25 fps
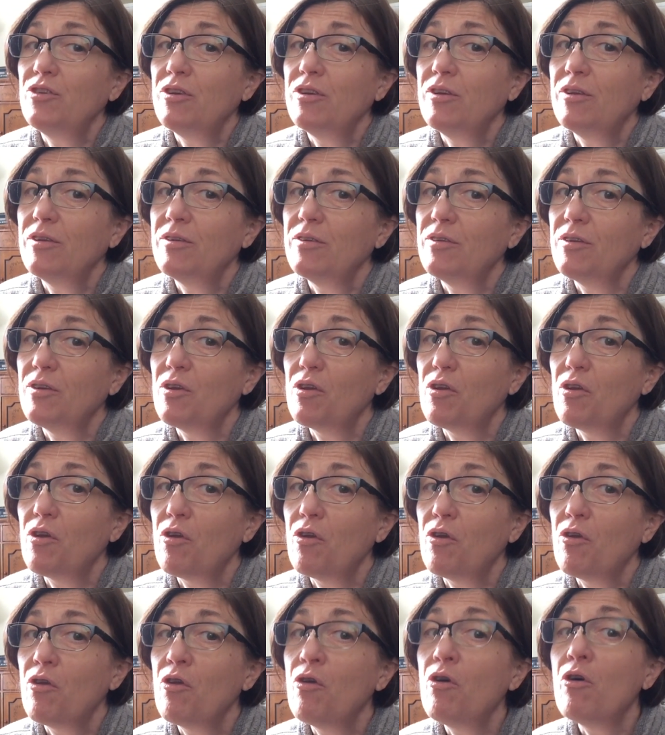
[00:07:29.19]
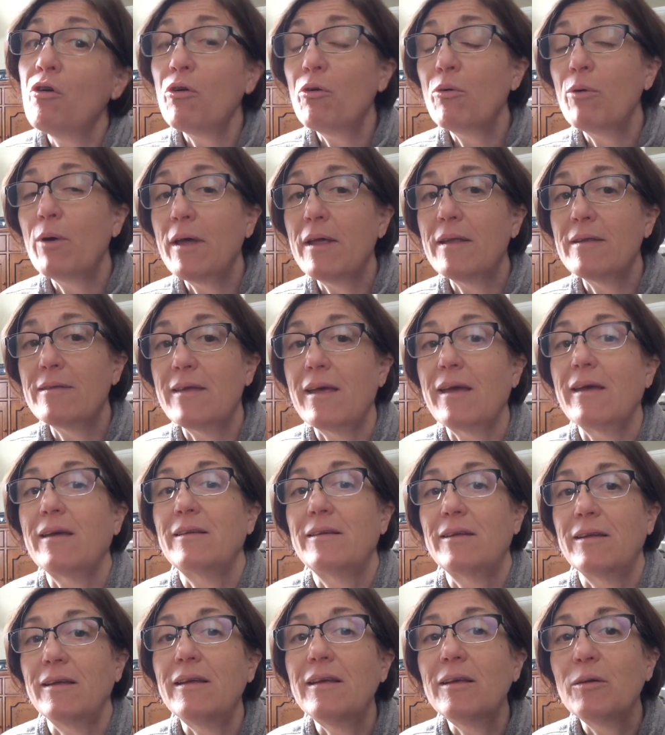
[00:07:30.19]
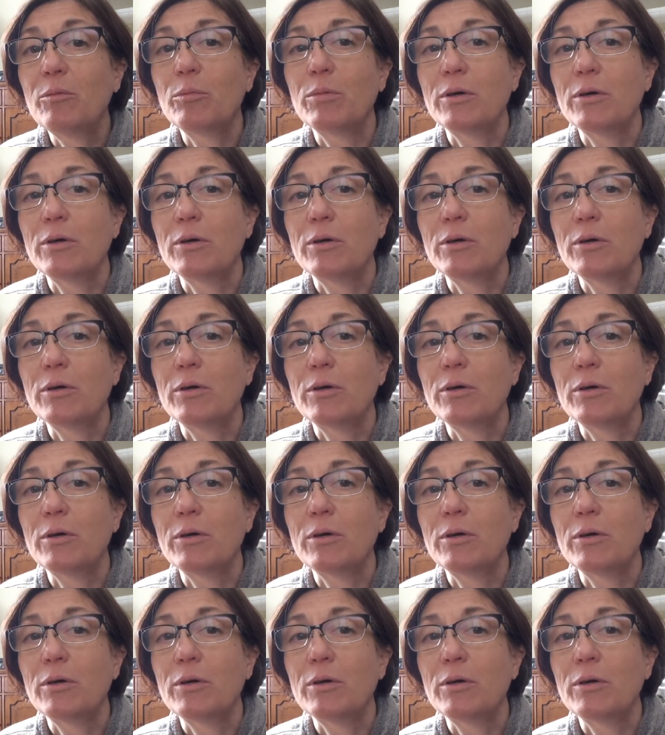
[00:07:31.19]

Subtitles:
year's not quite as hectic,